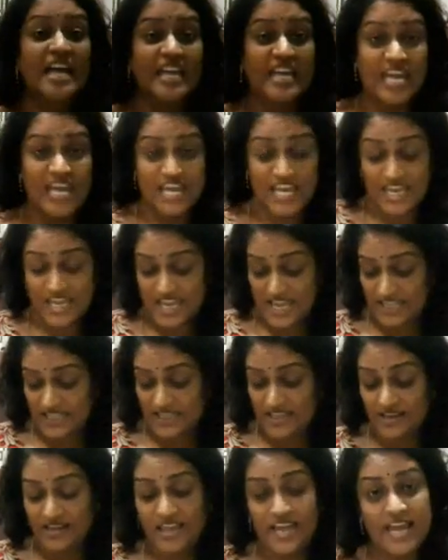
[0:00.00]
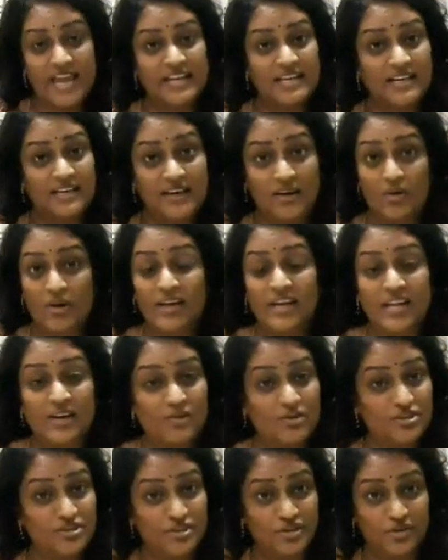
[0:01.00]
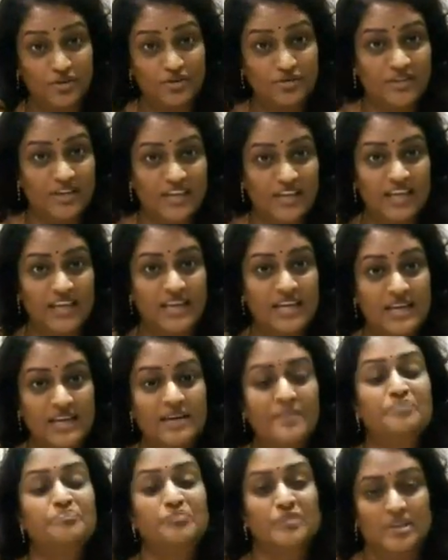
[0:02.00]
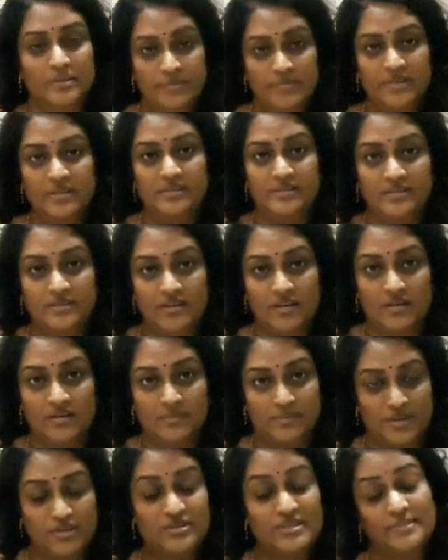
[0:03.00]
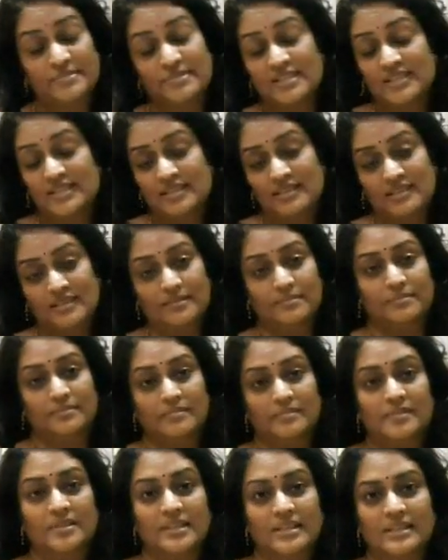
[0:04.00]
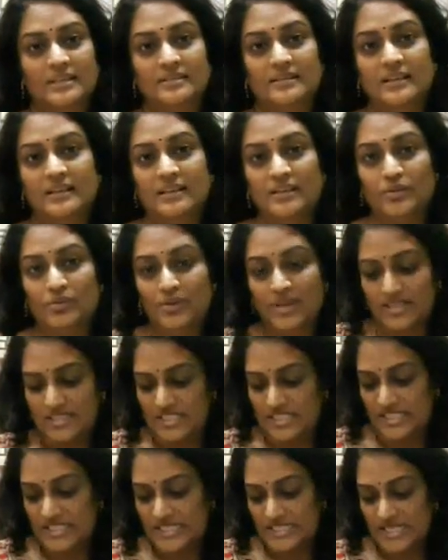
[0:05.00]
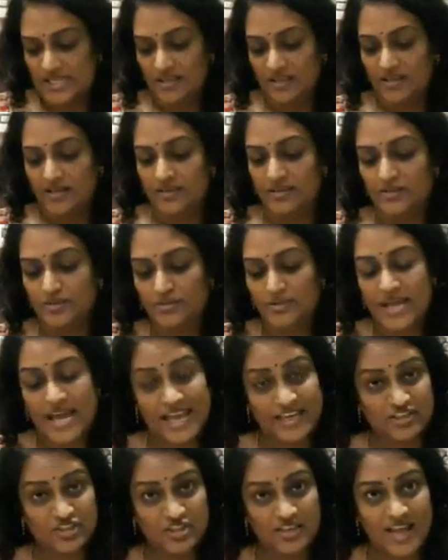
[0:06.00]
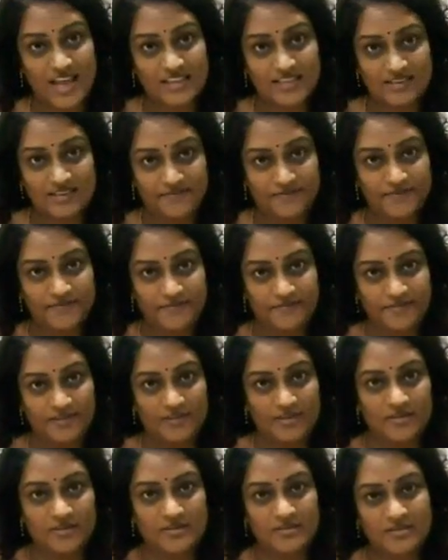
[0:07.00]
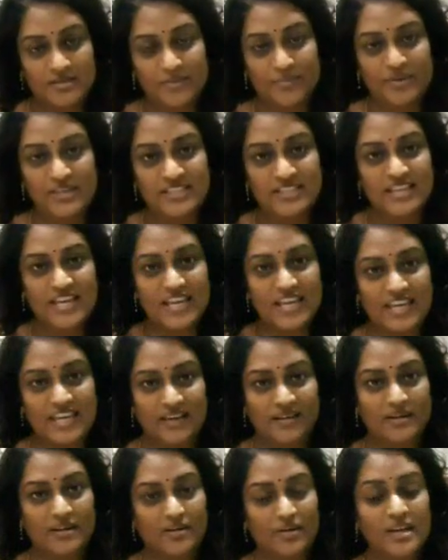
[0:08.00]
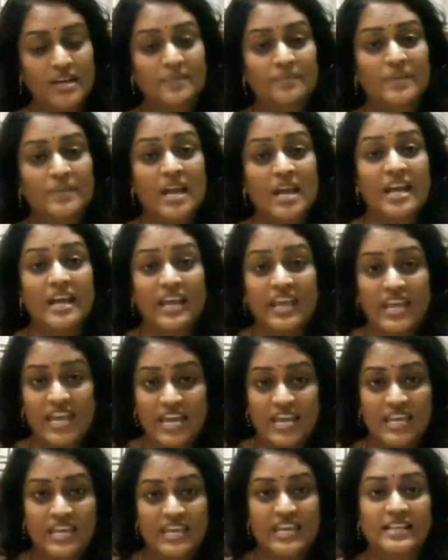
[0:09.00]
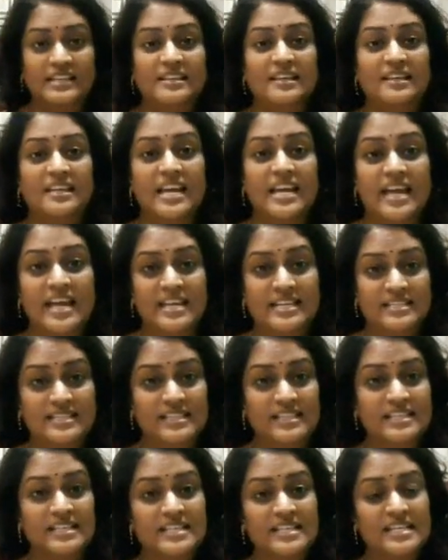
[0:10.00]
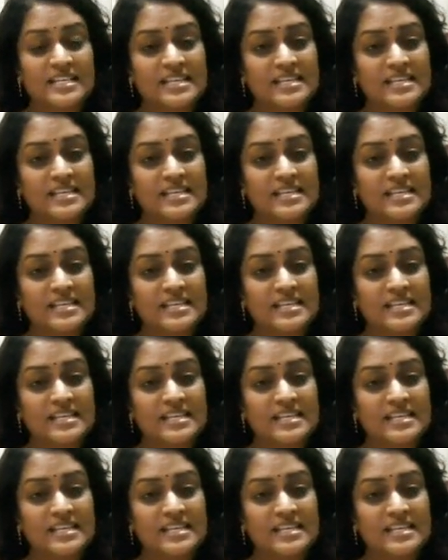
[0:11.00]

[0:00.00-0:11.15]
King kick the kettle. Now I cannot show you the kicking, but because I'm sitting, you can just do the action as if somebody's kicking, okay? King kick the kettle,